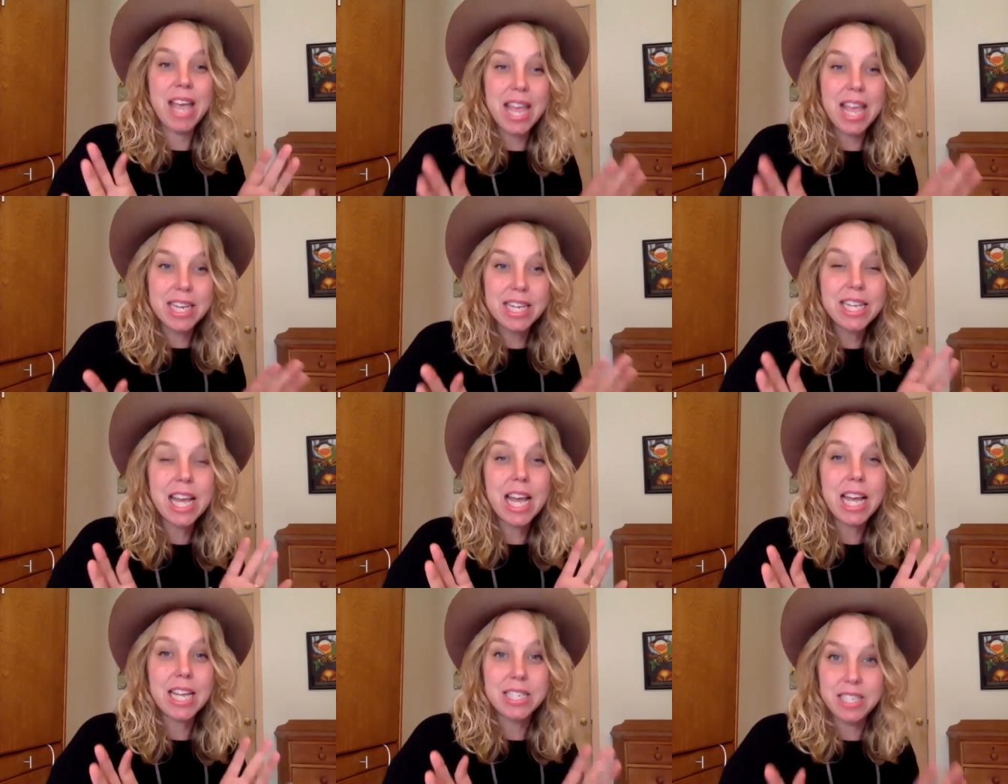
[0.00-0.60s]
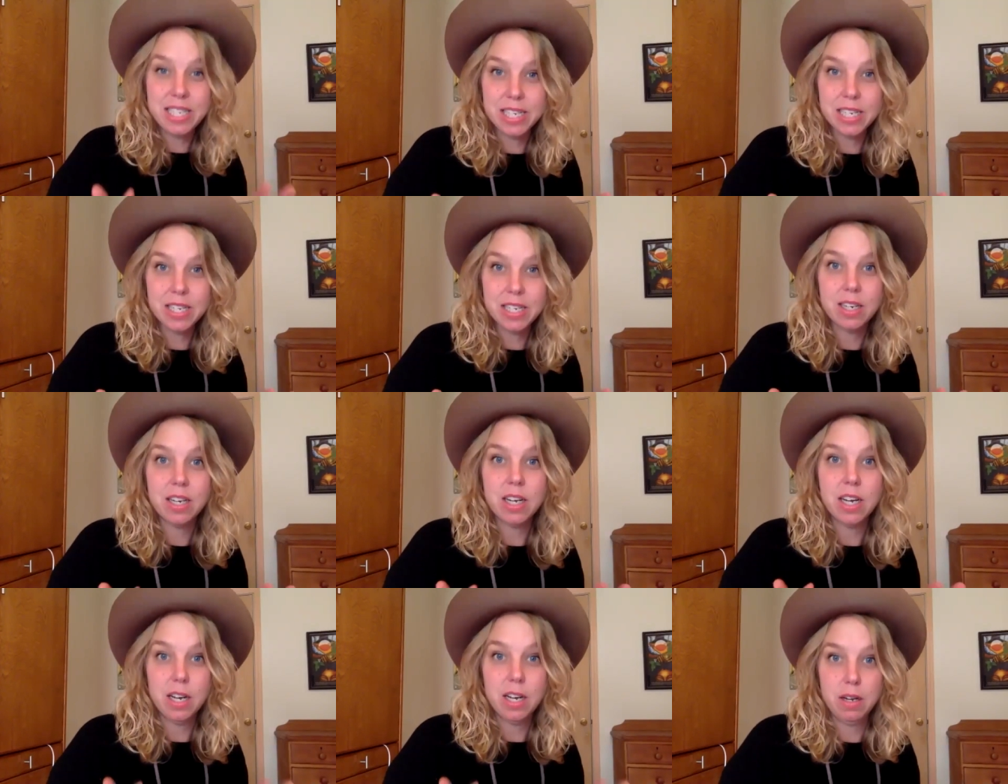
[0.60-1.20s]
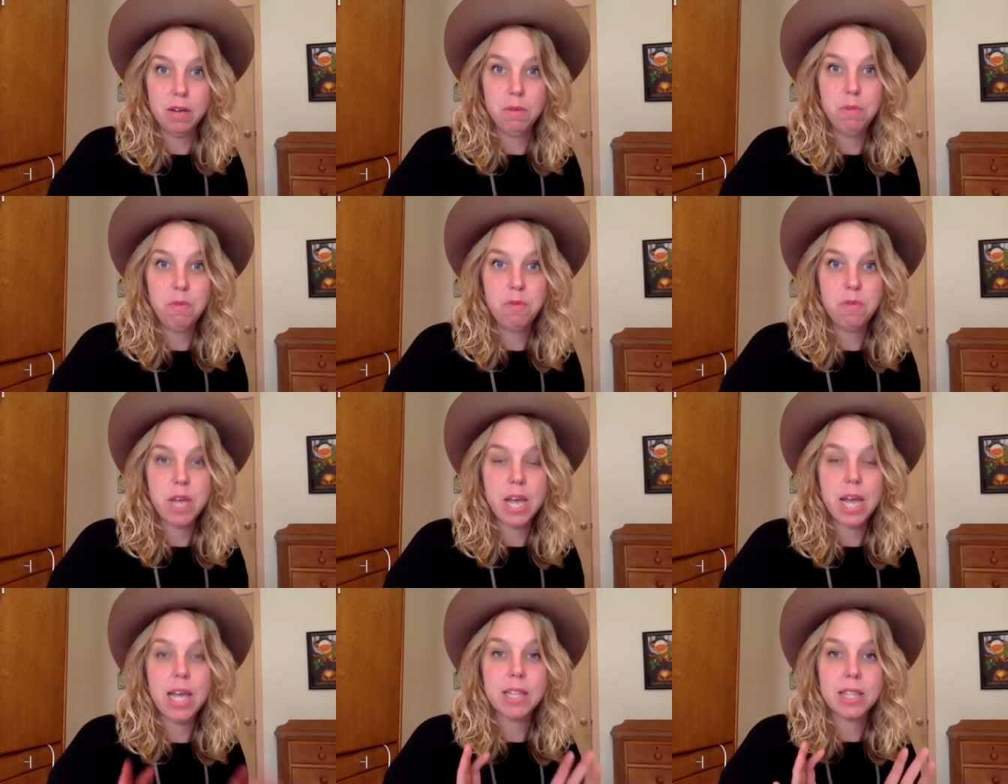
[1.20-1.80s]
any idea of
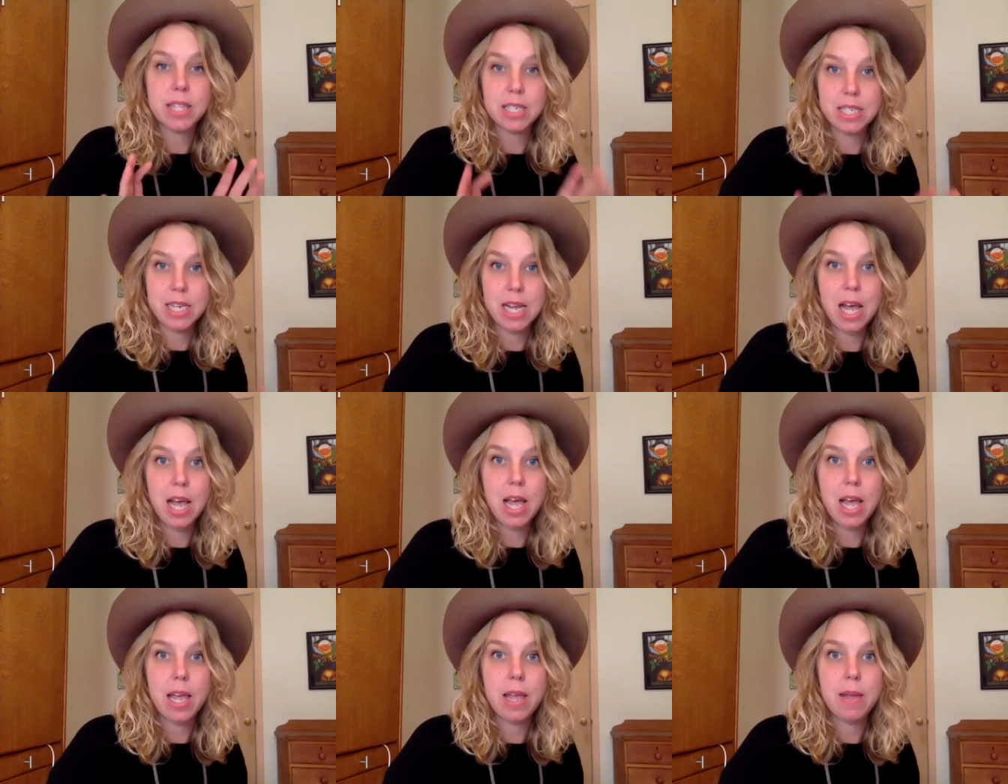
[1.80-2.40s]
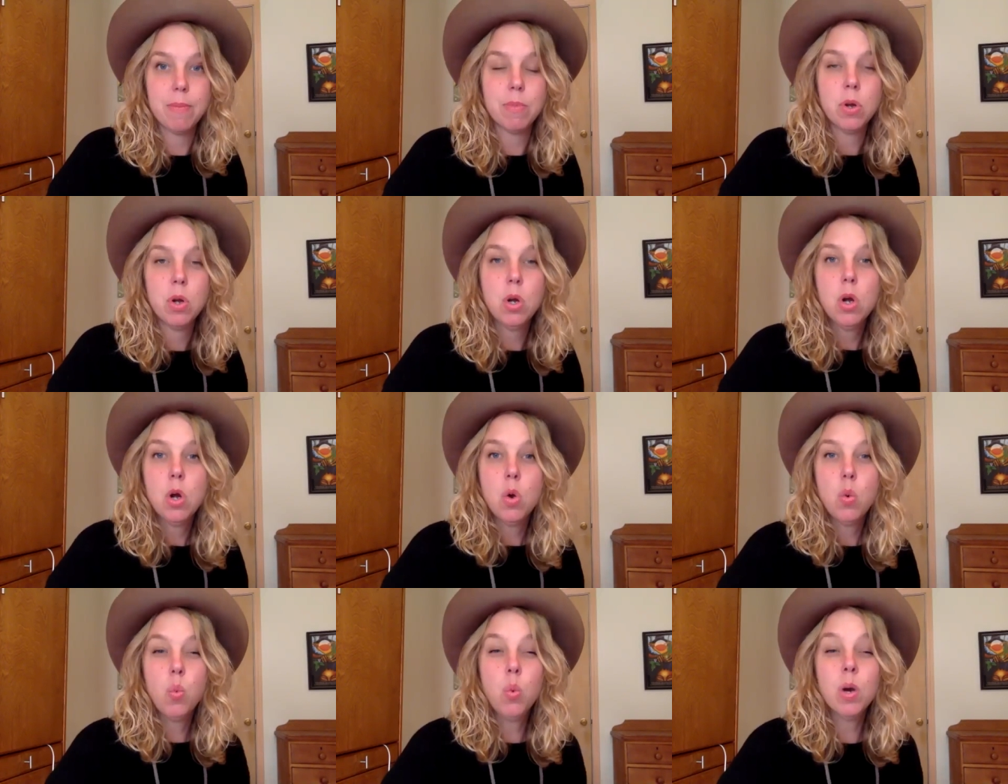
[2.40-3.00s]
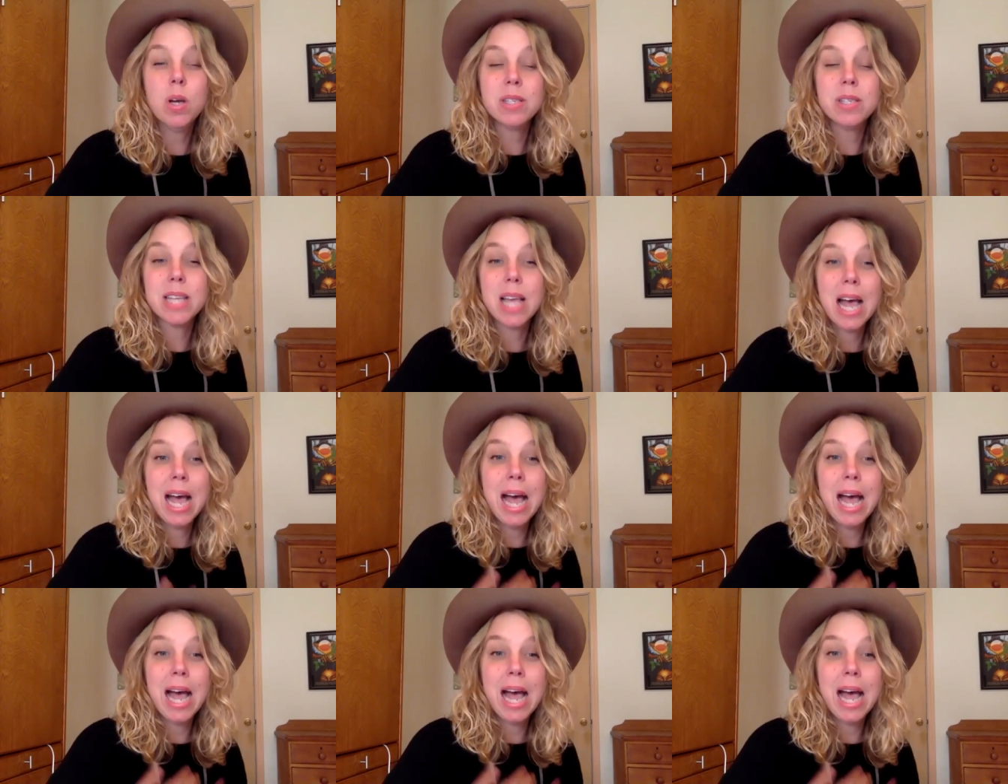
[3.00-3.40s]
at the time was